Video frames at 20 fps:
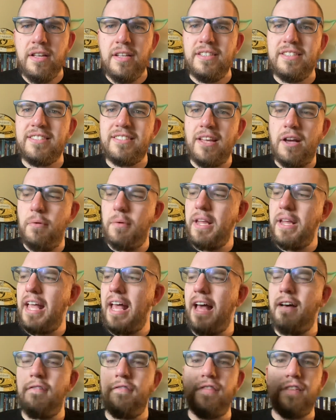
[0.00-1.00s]
So we
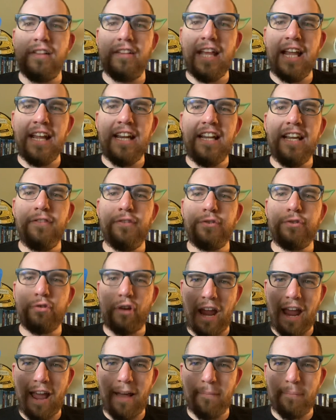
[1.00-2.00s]
have Lady and the
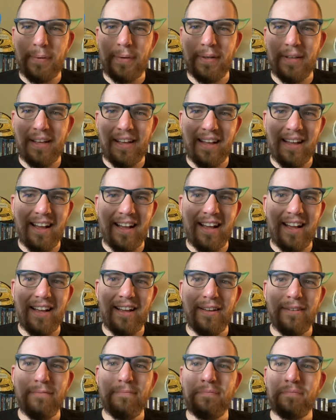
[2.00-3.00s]
Tramp
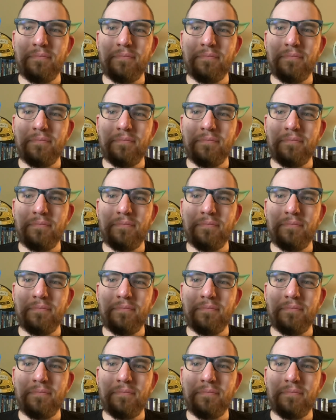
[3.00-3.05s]
uh,